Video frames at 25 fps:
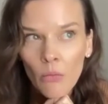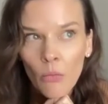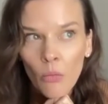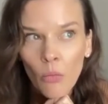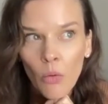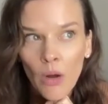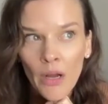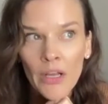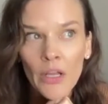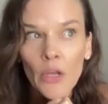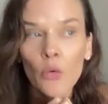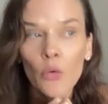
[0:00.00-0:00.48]

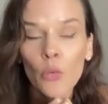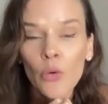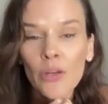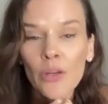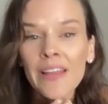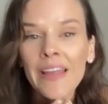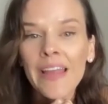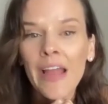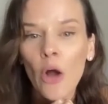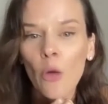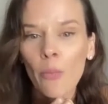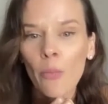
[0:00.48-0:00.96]
what can
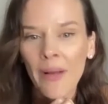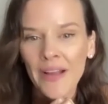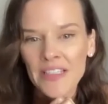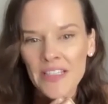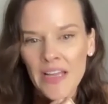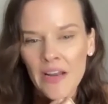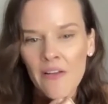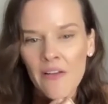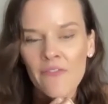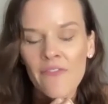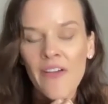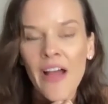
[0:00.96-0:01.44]
really help
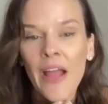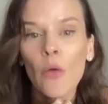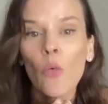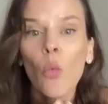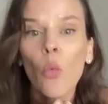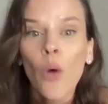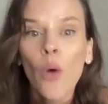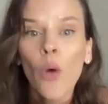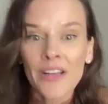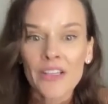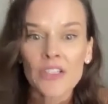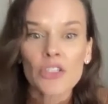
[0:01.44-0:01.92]
identify
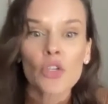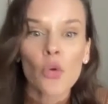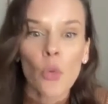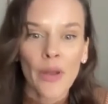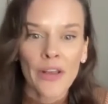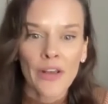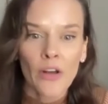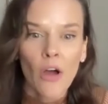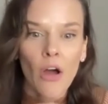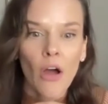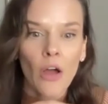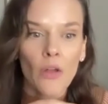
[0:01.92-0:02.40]
what is
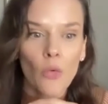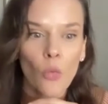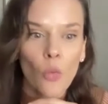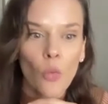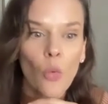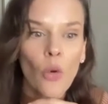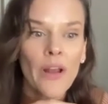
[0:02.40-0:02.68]
going on.